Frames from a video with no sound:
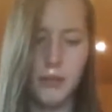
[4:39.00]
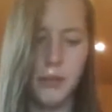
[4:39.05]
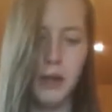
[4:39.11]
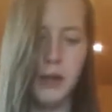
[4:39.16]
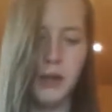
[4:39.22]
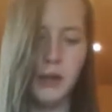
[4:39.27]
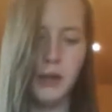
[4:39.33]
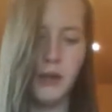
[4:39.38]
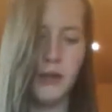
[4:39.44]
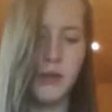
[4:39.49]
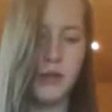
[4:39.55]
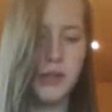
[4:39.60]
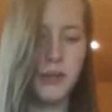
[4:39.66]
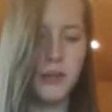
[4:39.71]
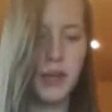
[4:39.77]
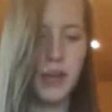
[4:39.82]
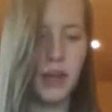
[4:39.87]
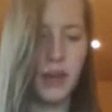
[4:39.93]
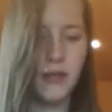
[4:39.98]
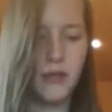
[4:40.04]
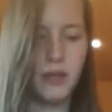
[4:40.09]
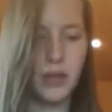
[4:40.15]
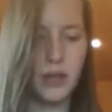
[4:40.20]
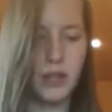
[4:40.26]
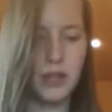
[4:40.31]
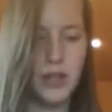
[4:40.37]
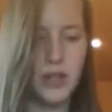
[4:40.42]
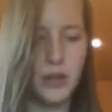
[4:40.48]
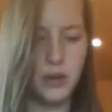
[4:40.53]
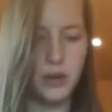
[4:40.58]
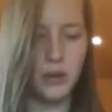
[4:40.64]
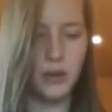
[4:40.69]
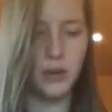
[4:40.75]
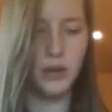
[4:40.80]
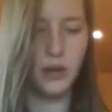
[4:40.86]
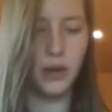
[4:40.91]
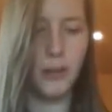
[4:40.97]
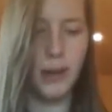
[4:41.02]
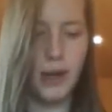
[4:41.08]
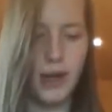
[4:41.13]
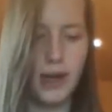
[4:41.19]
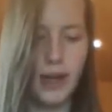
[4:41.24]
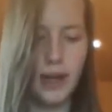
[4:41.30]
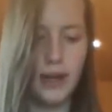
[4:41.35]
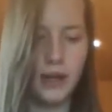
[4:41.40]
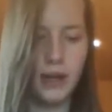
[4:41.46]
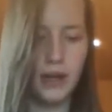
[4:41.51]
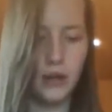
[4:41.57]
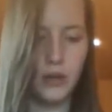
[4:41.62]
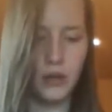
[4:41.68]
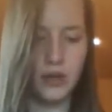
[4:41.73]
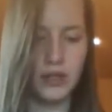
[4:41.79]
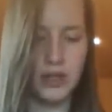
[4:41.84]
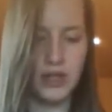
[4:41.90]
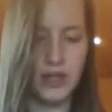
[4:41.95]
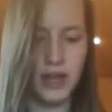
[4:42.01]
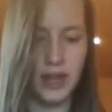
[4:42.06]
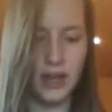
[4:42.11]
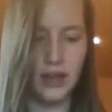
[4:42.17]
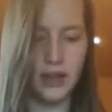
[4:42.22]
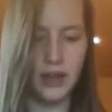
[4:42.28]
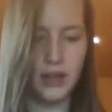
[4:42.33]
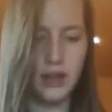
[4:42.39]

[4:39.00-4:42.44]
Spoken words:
But there was something comforting, too, about handing it over to Nia.